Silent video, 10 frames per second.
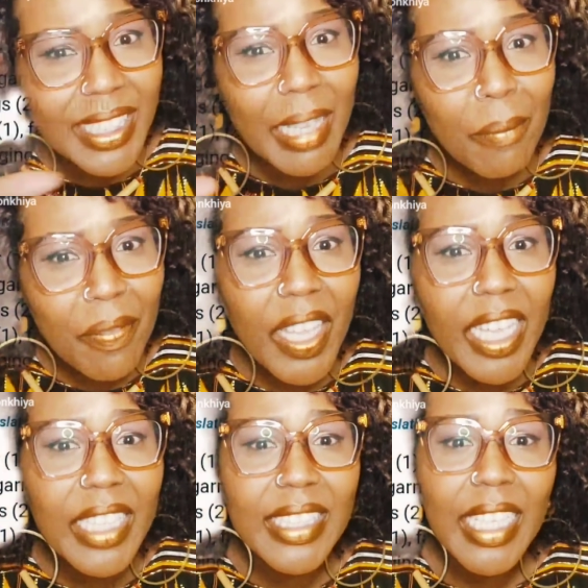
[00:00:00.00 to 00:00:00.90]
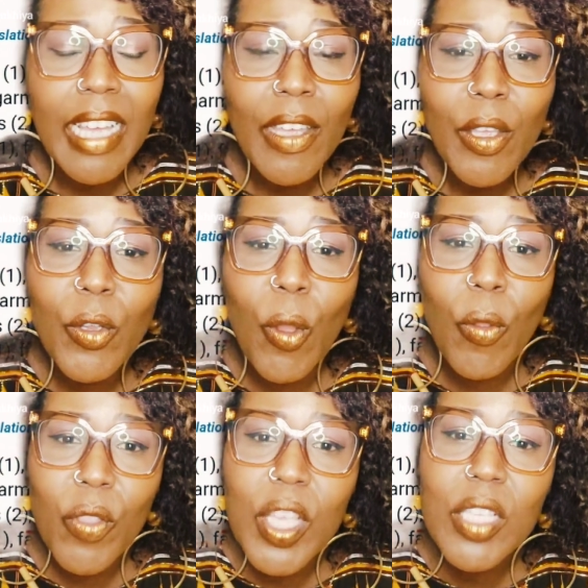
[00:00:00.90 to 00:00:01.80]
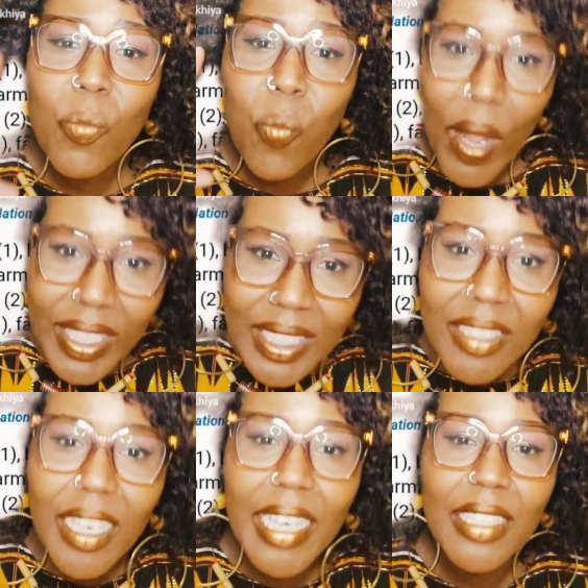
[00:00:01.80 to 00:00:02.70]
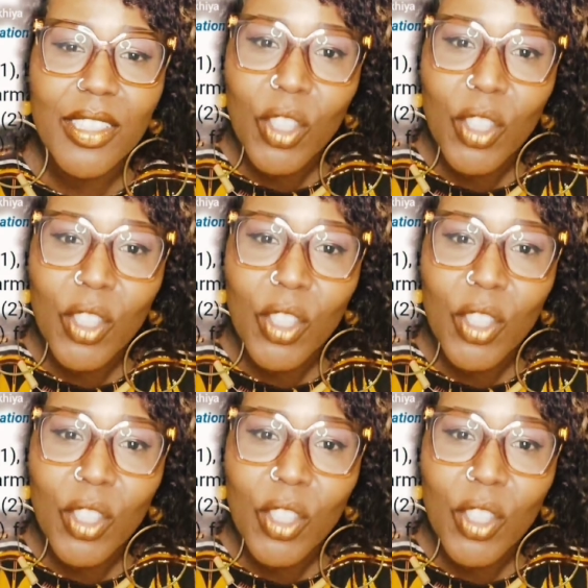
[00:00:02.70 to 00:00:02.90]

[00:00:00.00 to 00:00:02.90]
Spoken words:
same things, these Western